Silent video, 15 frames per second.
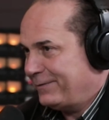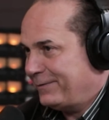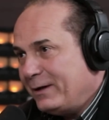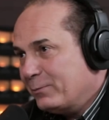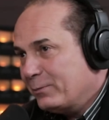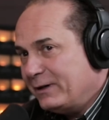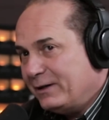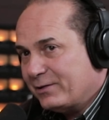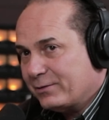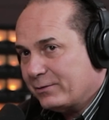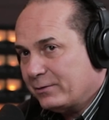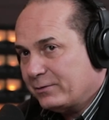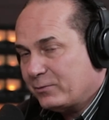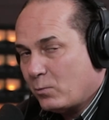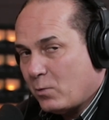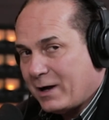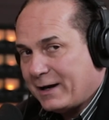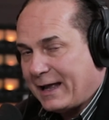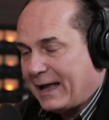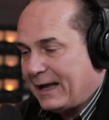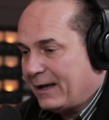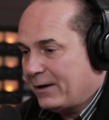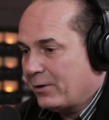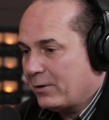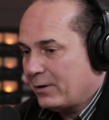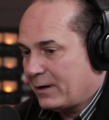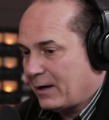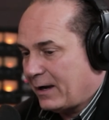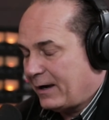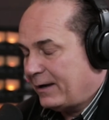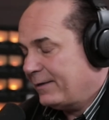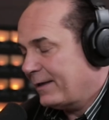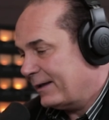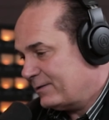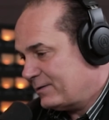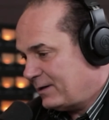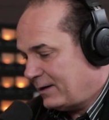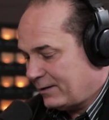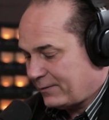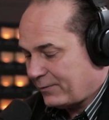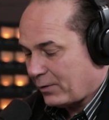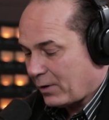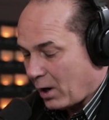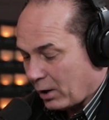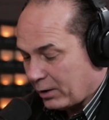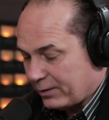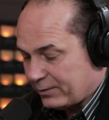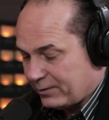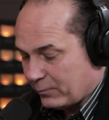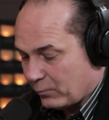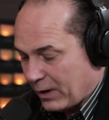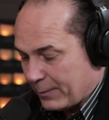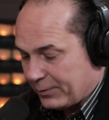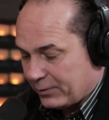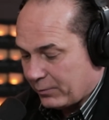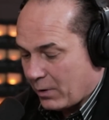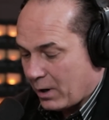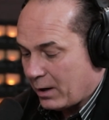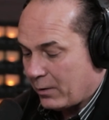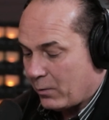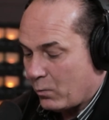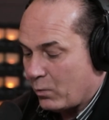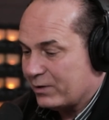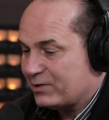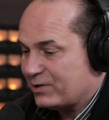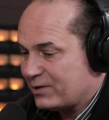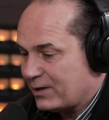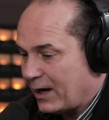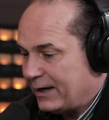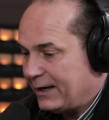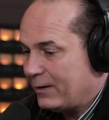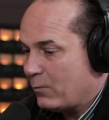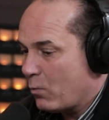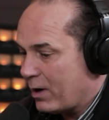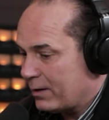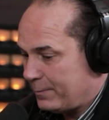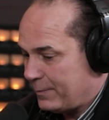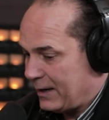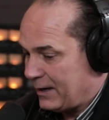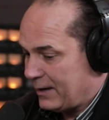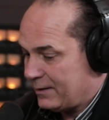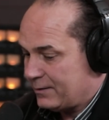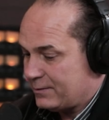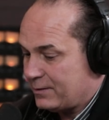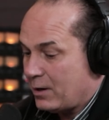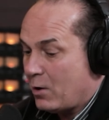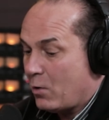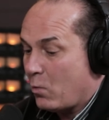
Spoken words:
We researched what A&R guy, that stands for artist and repertoire, was signing what bands,